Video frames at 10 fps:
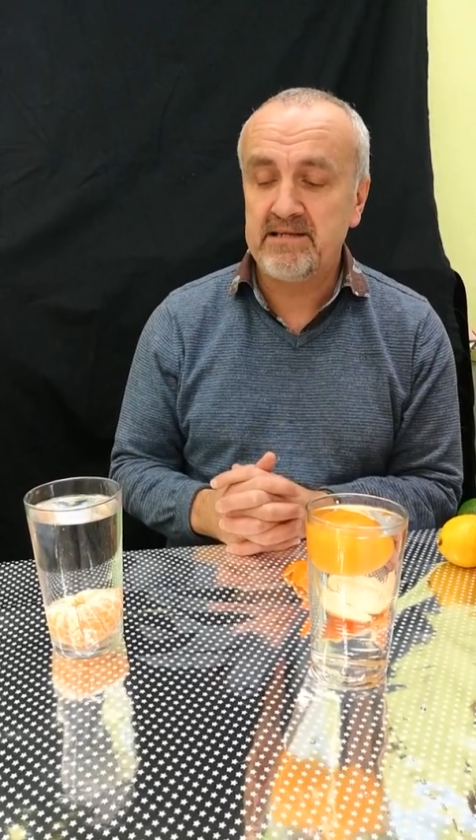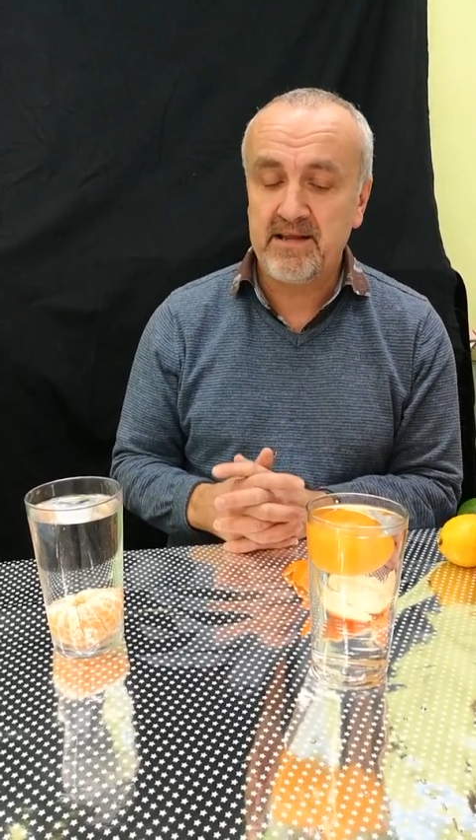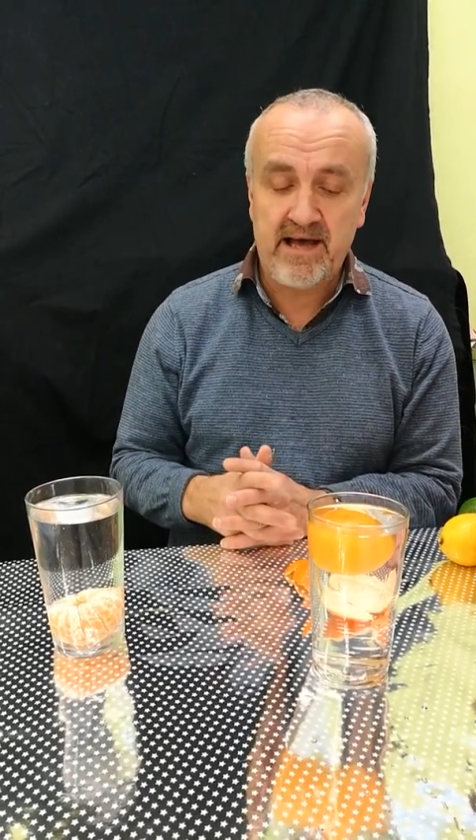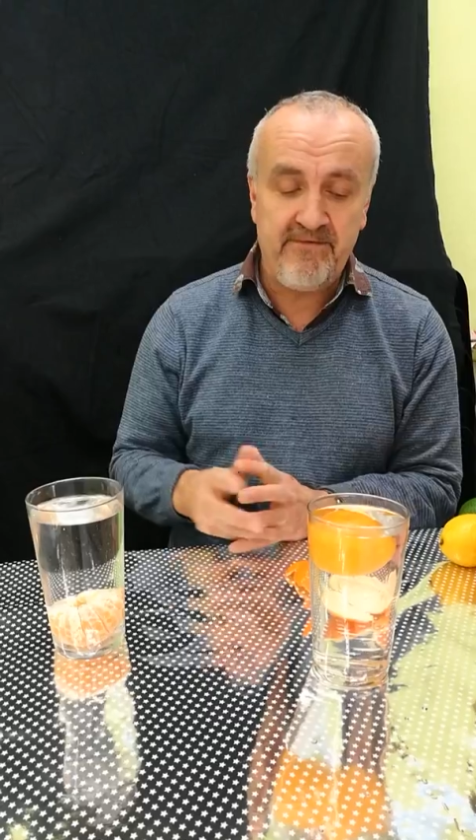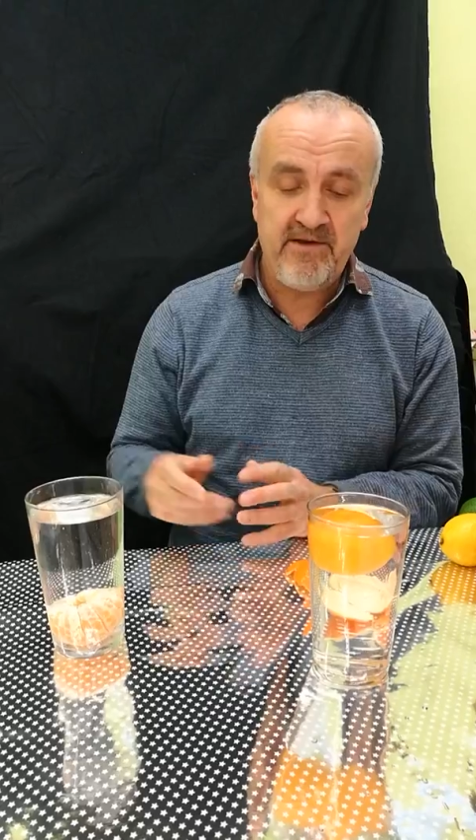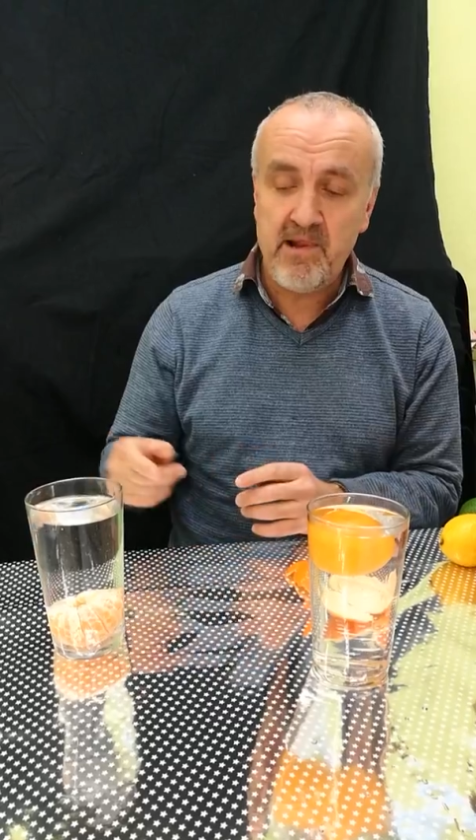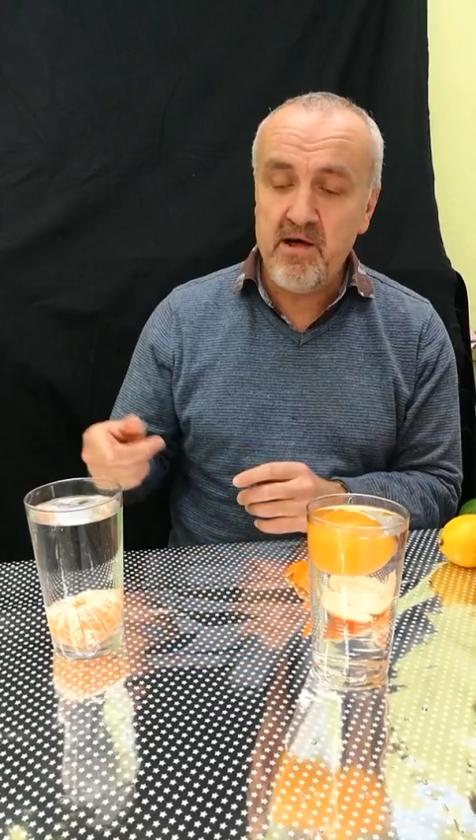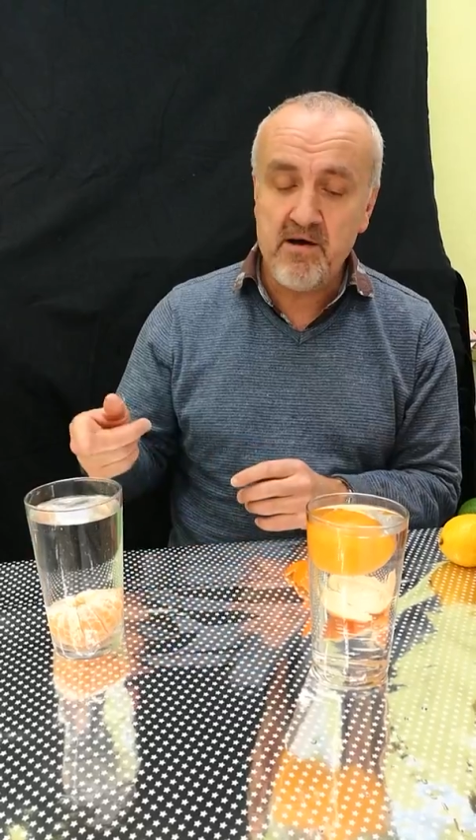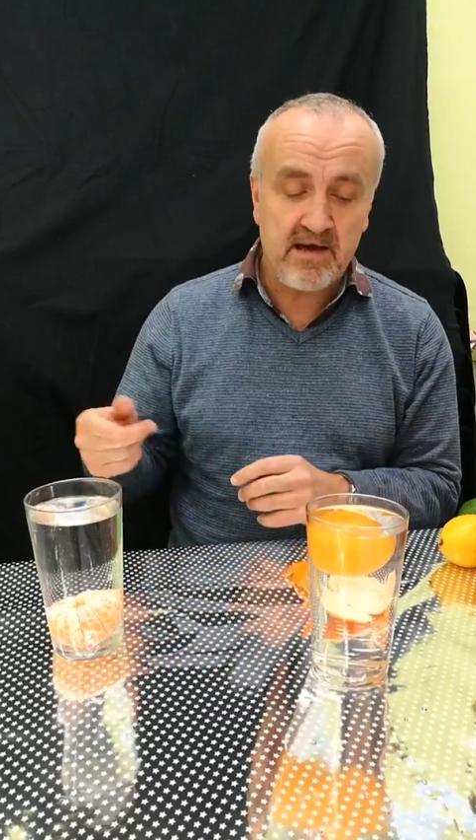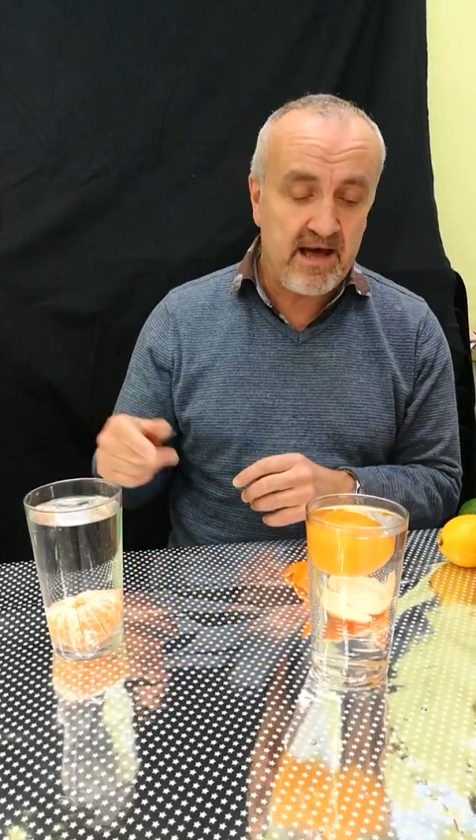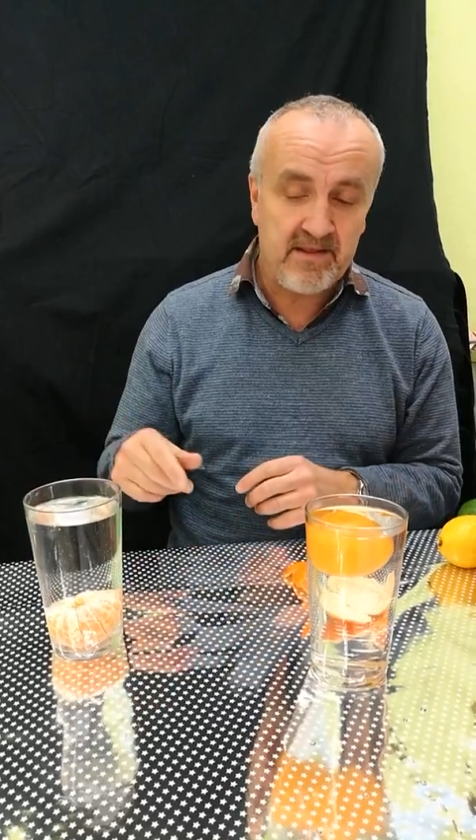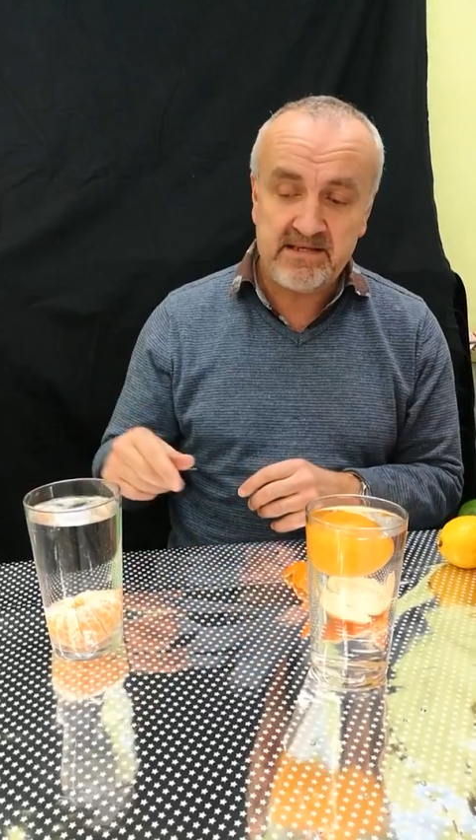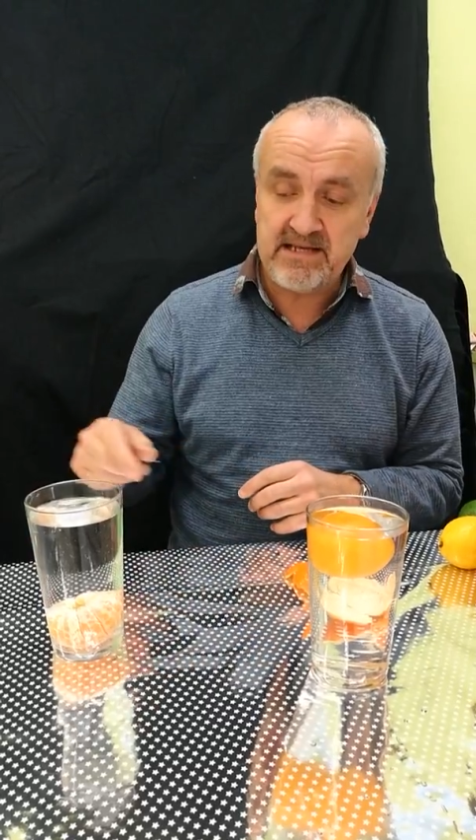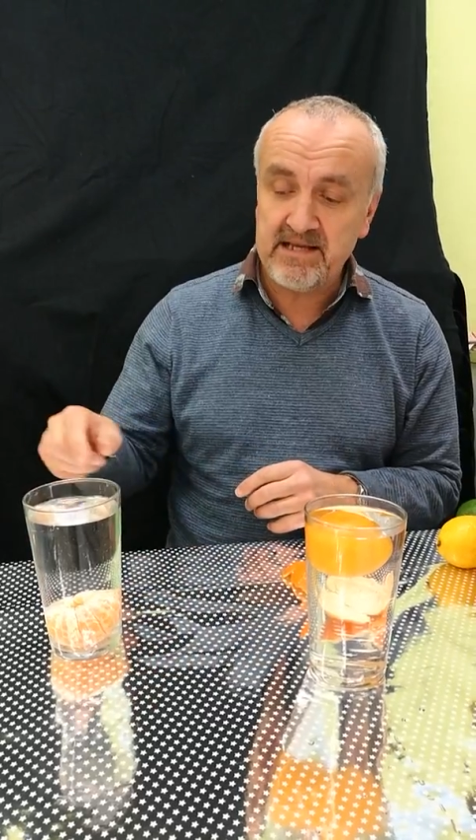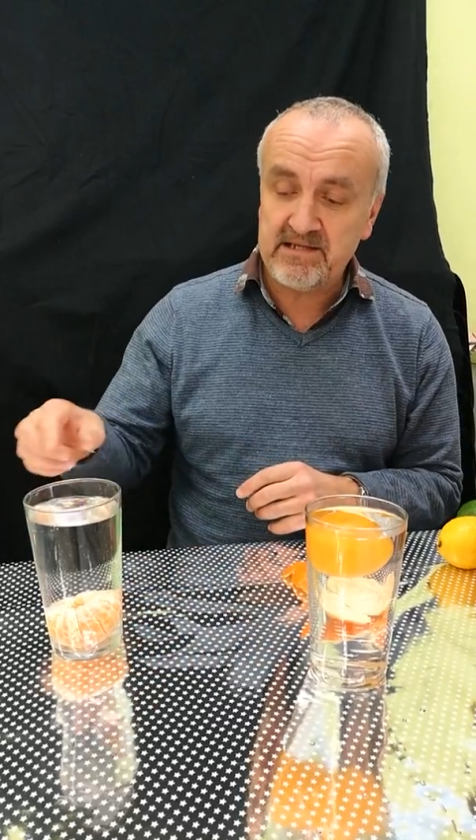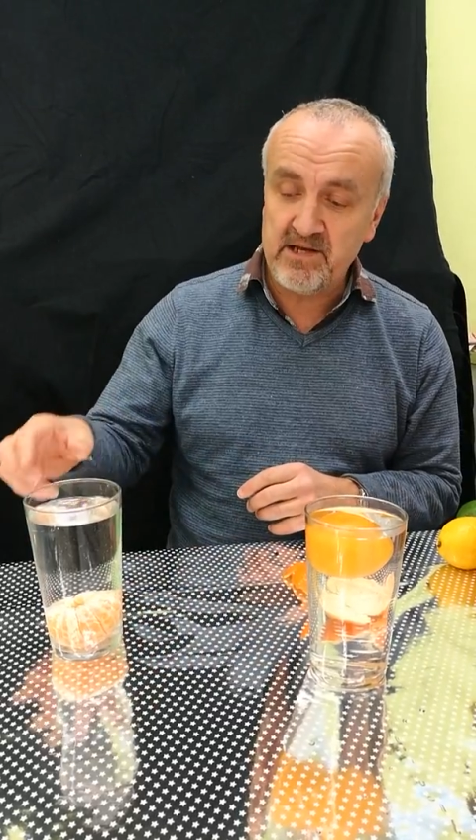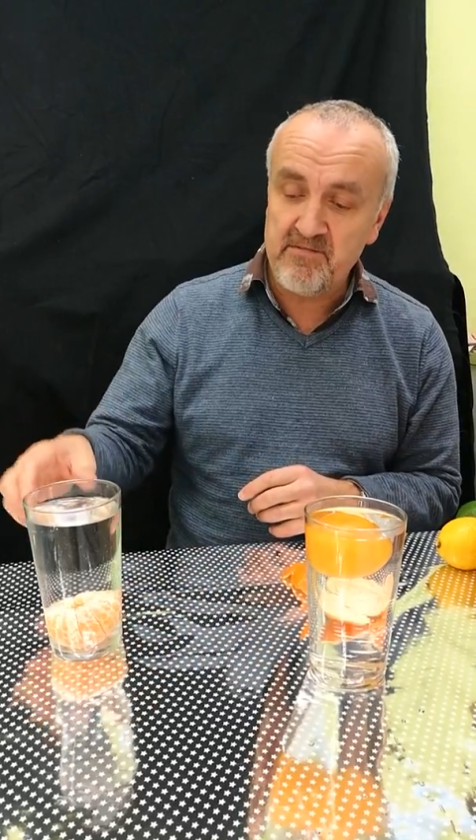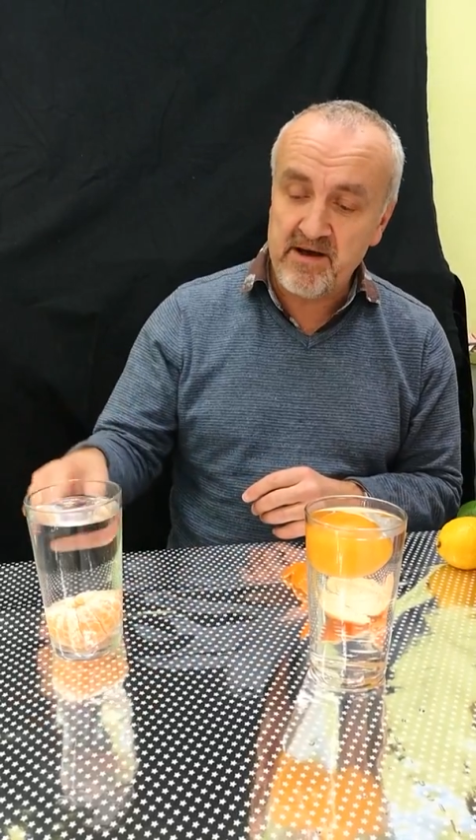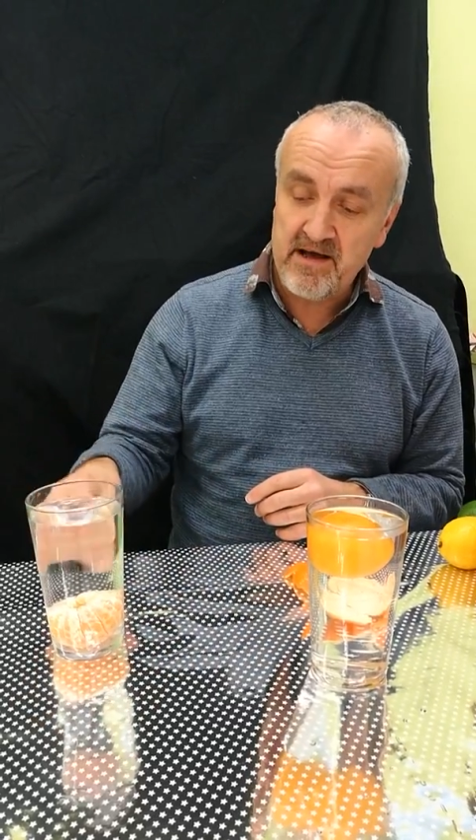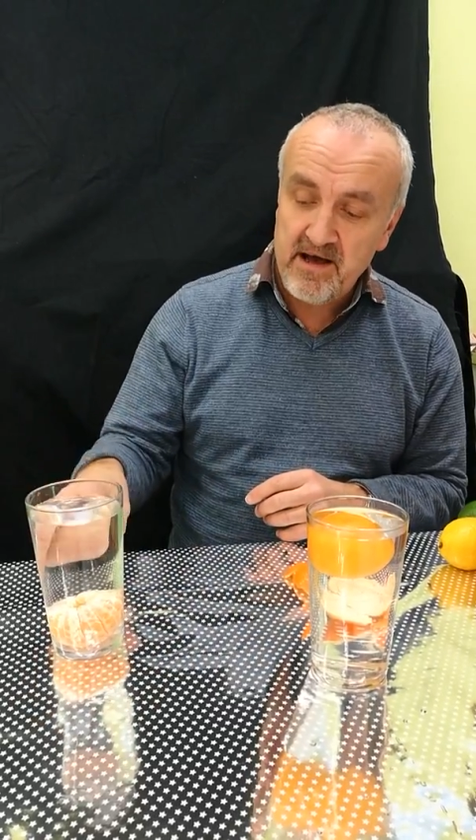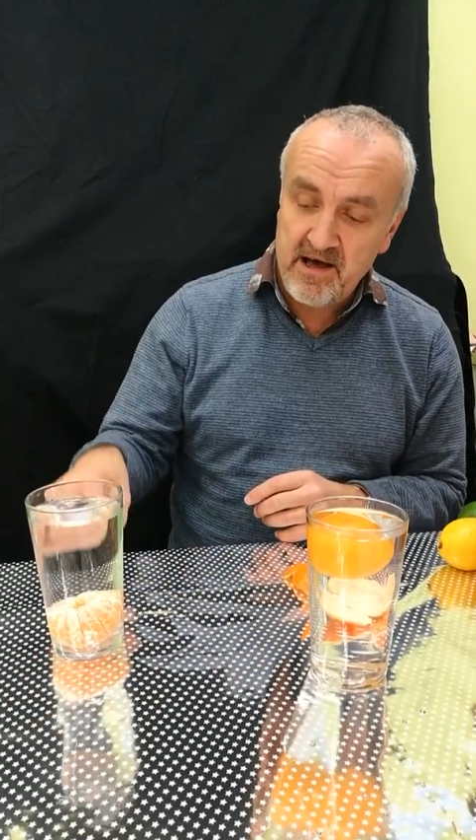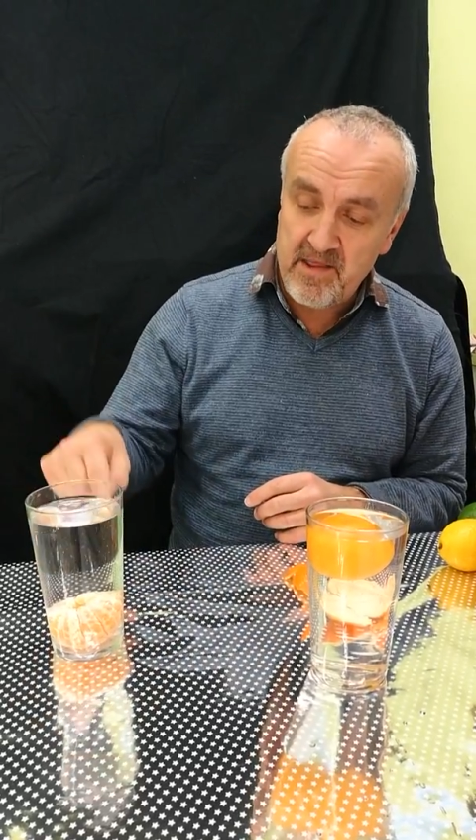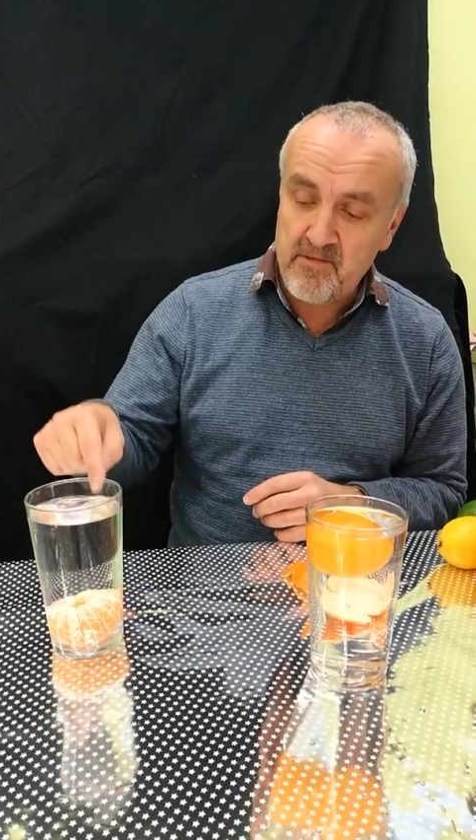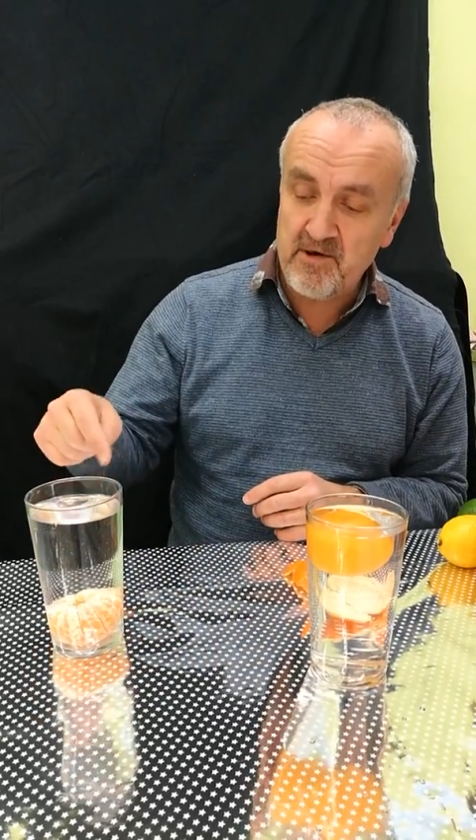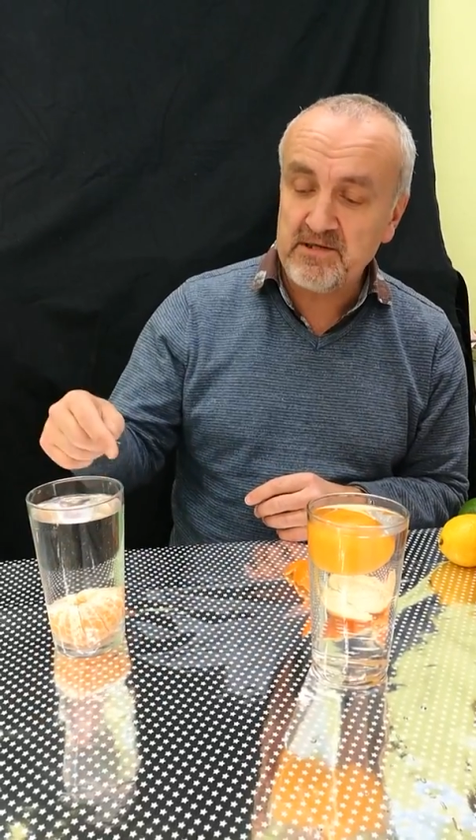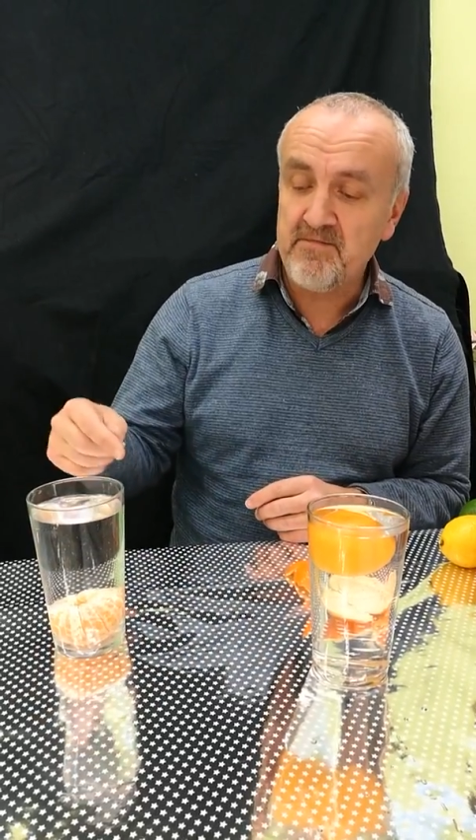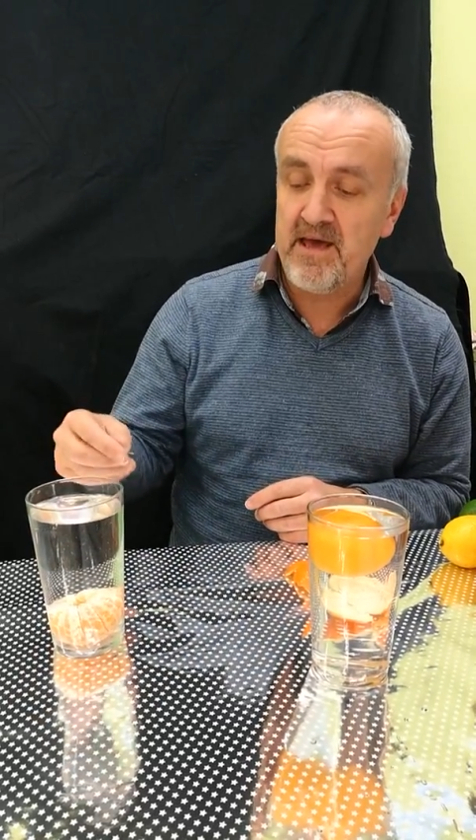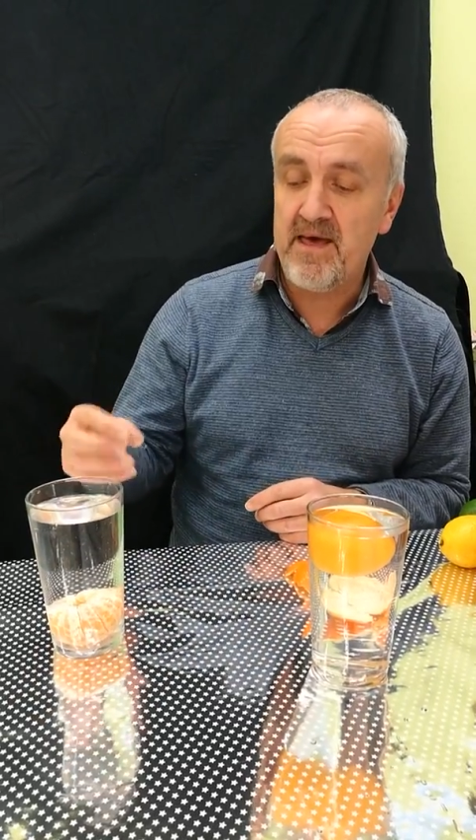that if you look at the Satsuma at the bottom here,